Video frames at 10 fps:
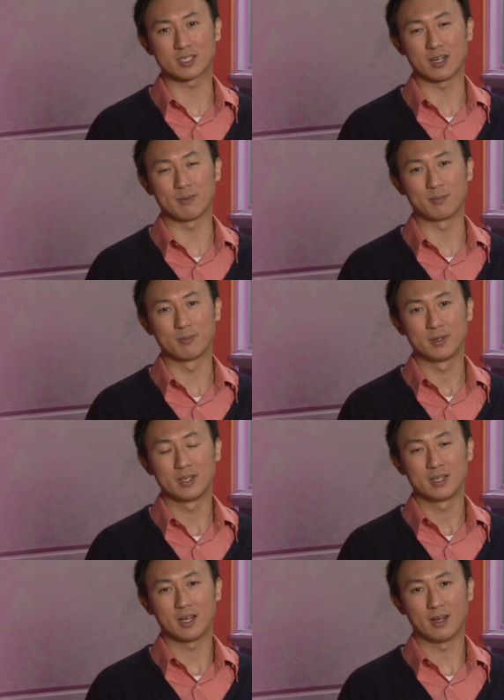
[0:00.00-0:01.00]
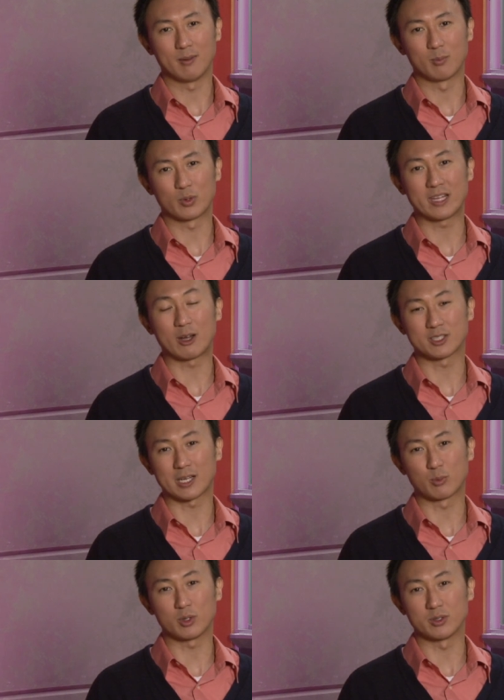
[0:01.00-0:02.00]
um, um, with the outside
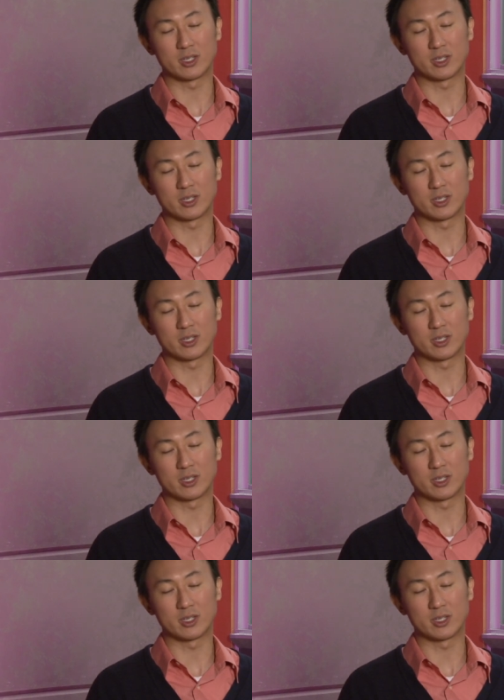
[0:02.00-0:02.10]
world.